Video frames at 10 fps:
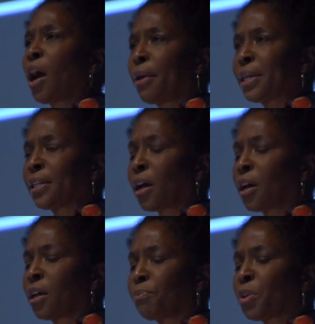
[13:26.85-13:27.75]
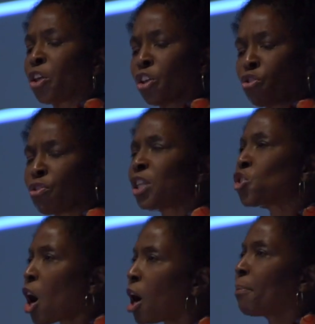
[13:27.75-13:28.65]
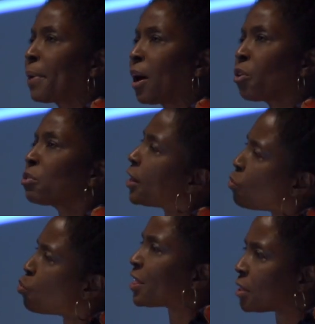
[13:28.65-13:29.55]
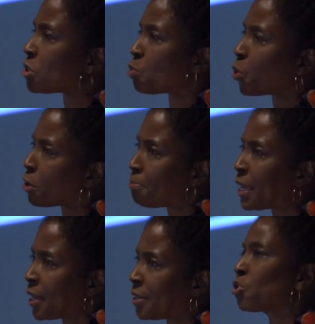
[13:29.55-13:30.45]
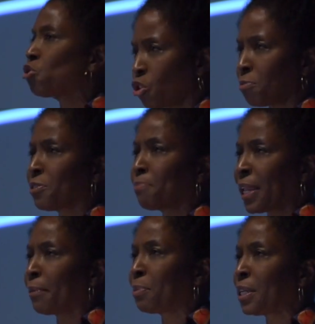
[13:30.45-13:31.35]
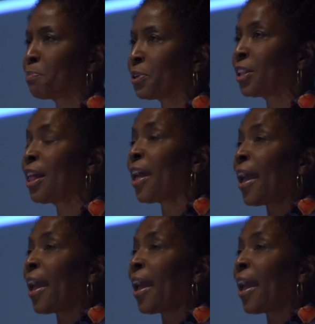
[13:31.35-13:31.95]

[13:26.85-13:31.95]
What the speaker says: I mean, can you really talk about like what this work means in terms of black people?